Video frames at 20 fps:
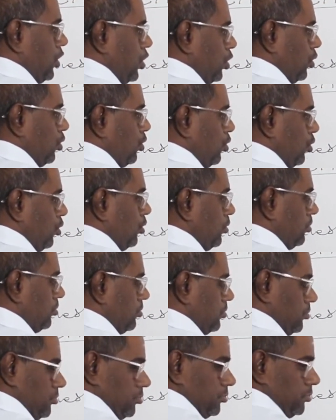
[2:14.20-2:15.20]
to
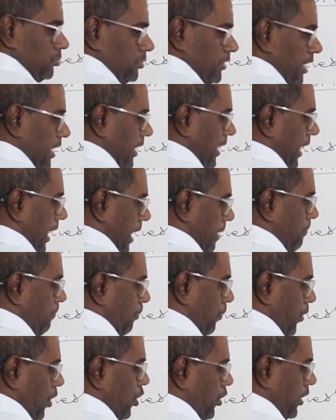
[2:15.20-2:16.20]
the
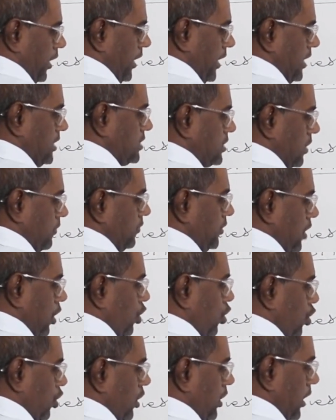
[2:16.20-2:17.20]
employees of the
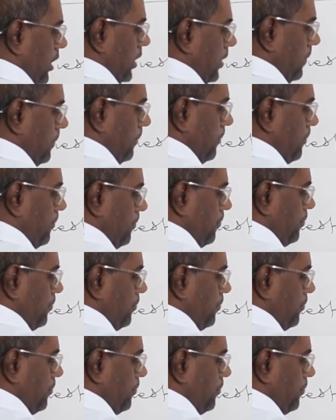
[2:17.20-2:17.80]
hotel,